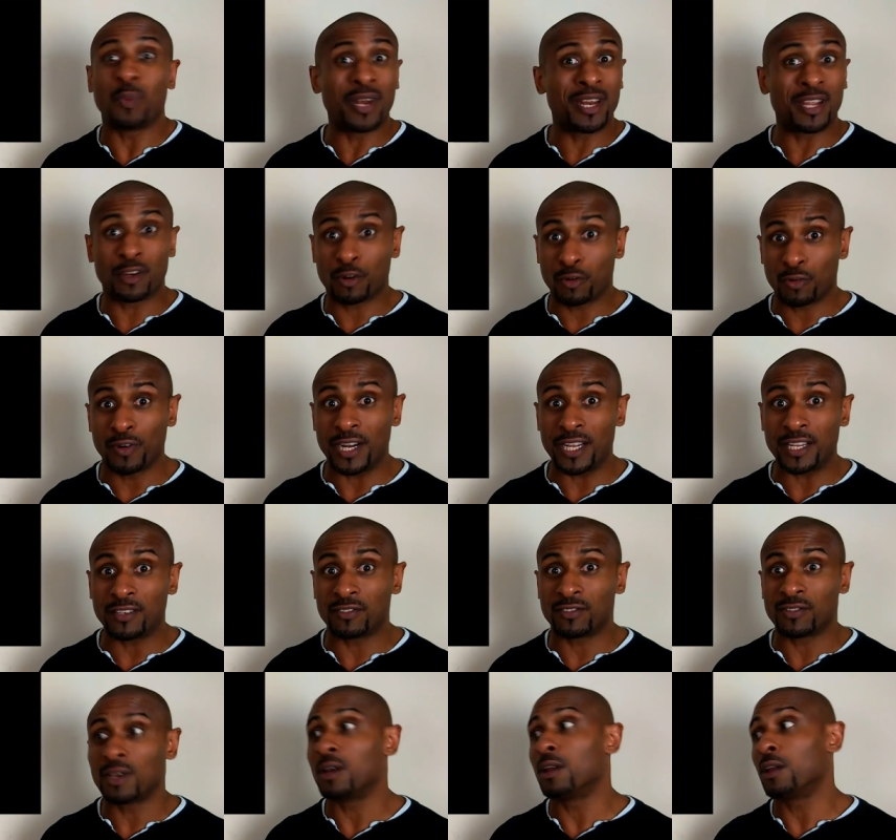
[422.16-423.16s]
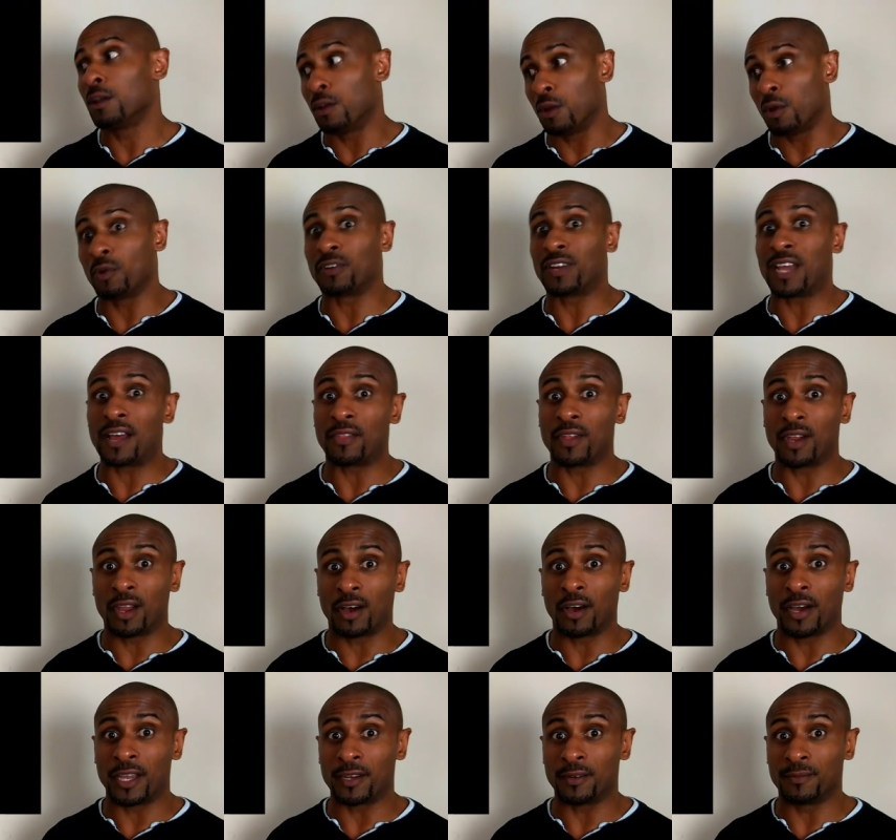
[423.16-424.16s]
that will increase long down the
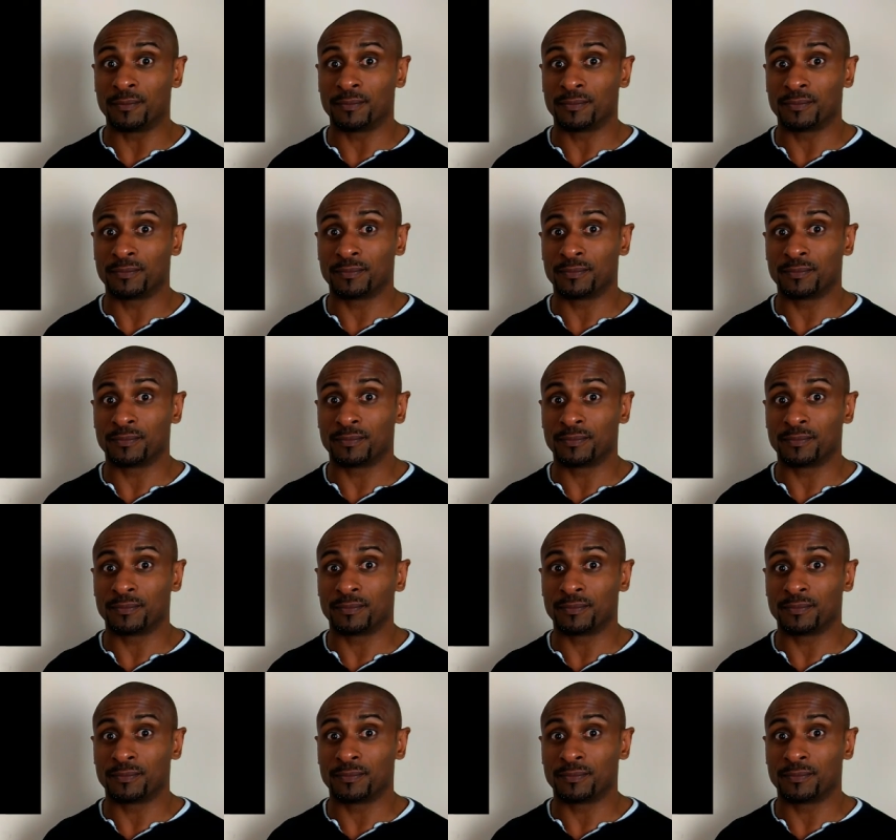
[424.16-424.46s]
line.